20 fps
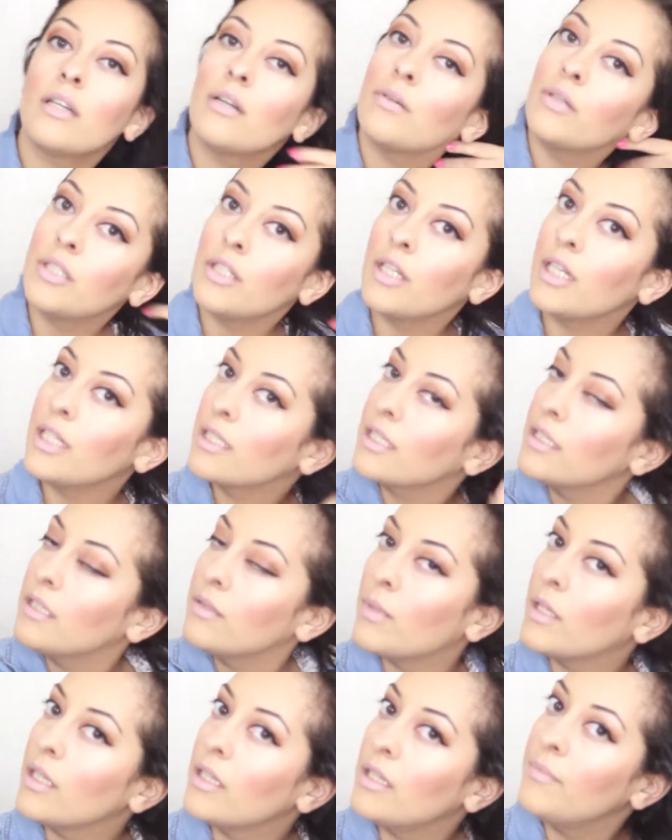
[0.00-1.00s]
I wish you guys could
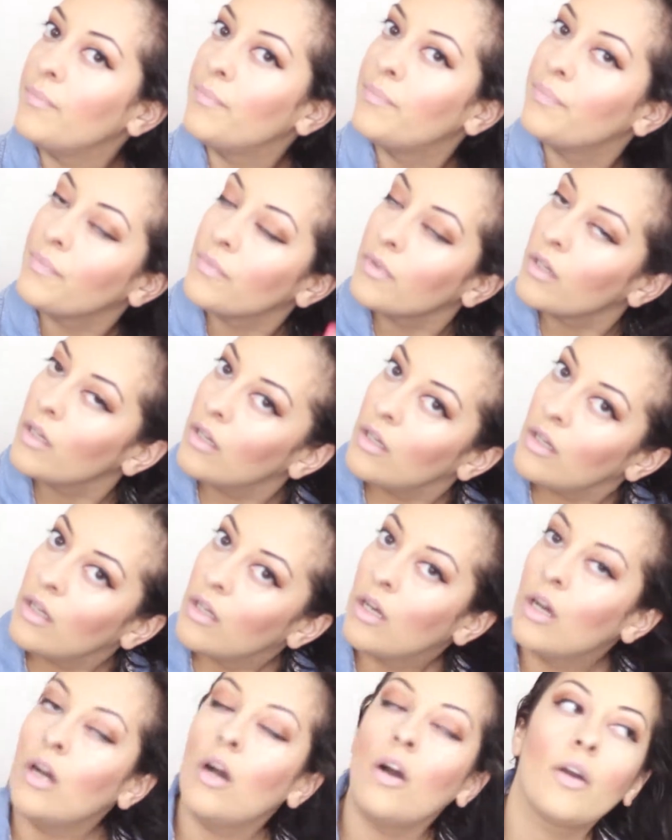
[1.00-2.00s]
smell it.
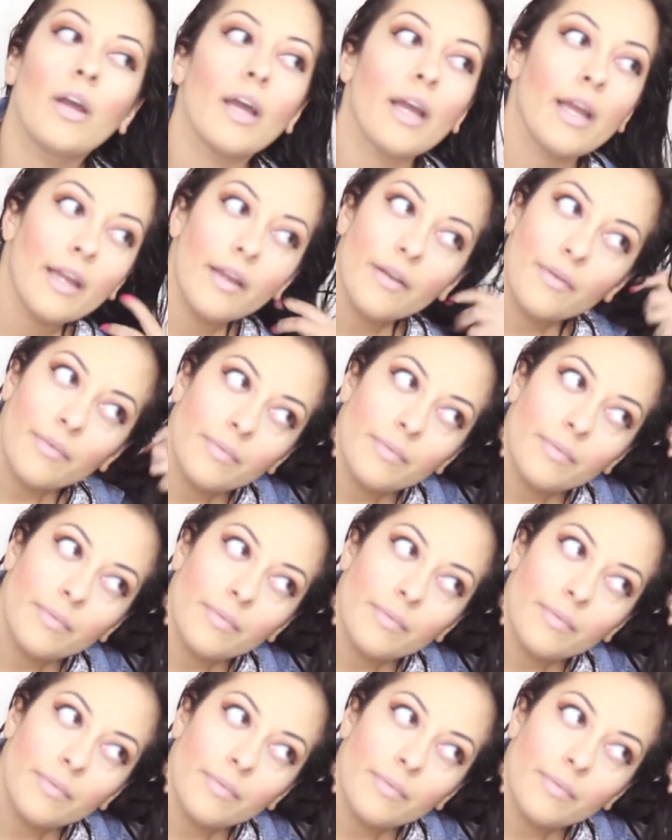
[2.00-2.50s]
Okay.